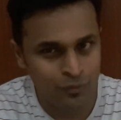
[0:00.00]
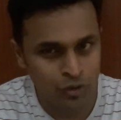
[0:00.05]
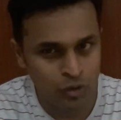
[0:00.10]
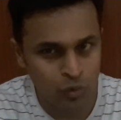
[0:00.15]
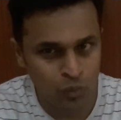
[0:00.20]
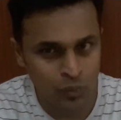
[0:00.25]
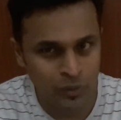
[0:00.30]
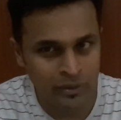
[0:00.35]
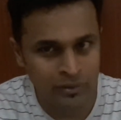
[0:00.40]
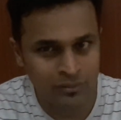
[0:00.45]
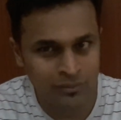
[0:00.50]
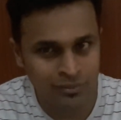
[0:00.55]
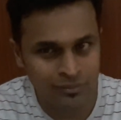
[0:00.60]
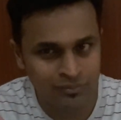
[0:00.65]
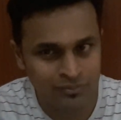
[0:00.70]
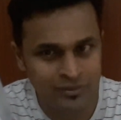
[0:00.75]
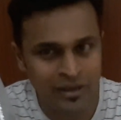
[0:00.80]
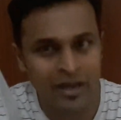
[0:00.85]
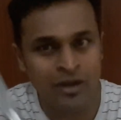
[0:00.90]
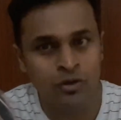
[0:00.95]
you would
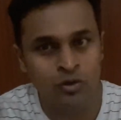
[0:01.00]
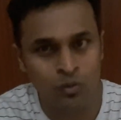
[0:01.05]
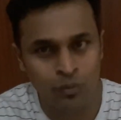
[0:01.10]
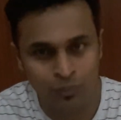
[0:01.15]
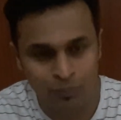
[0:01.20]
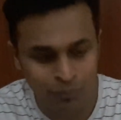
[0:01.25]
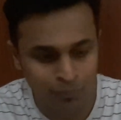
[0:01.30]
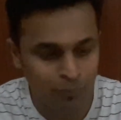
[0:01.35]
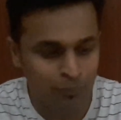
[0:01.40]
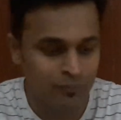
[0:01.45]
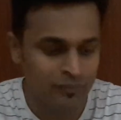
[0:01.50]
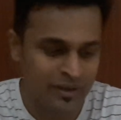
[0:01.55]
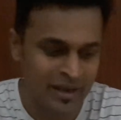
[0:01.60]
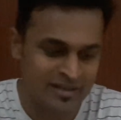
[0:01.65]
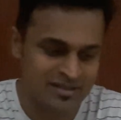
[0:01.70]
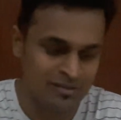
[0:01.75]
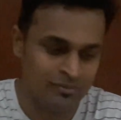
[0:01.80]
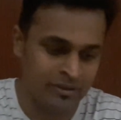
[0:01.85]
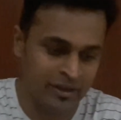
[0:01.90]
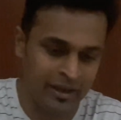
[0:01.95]
tend to
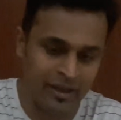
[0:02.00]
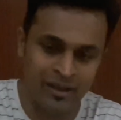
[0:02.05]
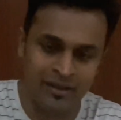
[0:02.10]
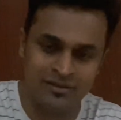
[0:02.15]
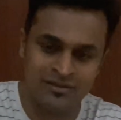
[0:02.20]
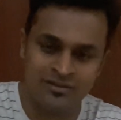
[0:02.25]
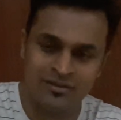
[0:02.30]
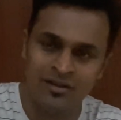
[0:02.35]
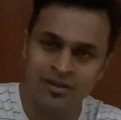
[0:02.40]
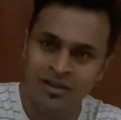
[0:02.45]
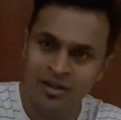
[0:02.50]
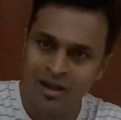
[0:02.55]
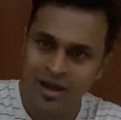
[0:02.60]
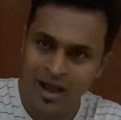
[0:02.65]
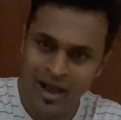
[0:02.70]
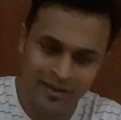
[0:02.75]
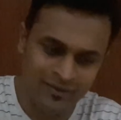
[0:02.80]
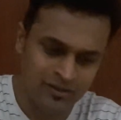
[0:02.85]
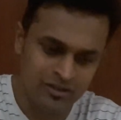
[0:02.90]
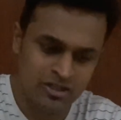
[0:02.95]
get something else.
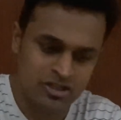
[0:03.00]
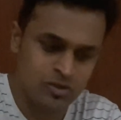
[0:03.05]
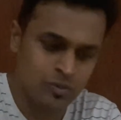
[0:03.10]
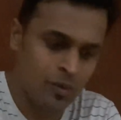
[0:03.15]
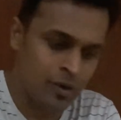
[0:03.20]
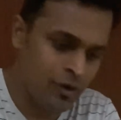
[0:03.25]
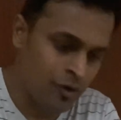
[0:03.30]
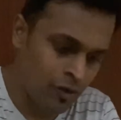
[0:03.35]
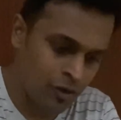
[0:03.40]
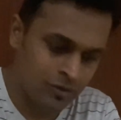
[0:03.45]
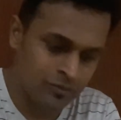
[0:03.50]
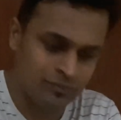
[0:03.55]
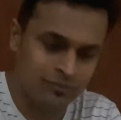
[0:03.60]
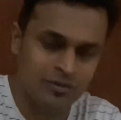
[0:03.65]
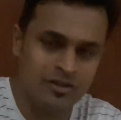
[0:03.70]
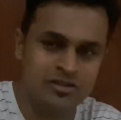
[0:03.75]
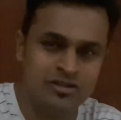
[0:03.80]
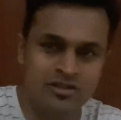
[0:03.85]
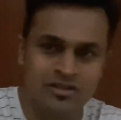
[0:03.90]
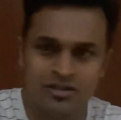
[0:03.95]
Either this one or
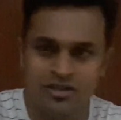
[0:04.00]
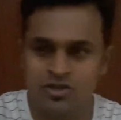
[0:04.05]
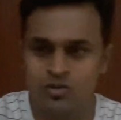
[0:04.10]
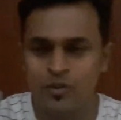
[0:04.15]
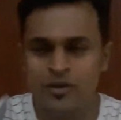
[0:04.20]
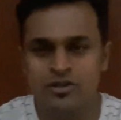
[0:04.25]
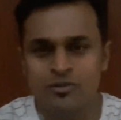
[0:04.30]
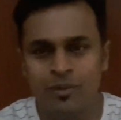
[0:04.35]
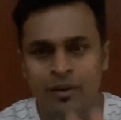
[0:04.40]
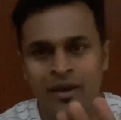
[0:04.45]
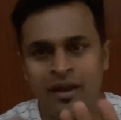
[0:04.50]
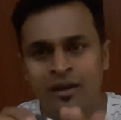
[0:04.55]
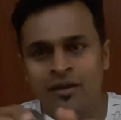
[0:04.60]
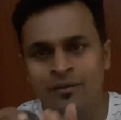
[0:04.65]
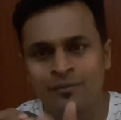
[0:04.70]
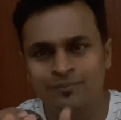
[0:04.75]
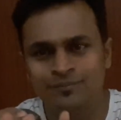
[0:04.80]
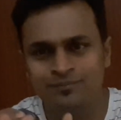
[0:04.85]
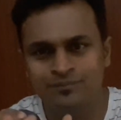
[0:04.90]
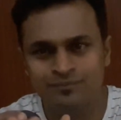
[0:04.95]
this is a switch
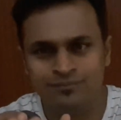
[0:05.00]
blade.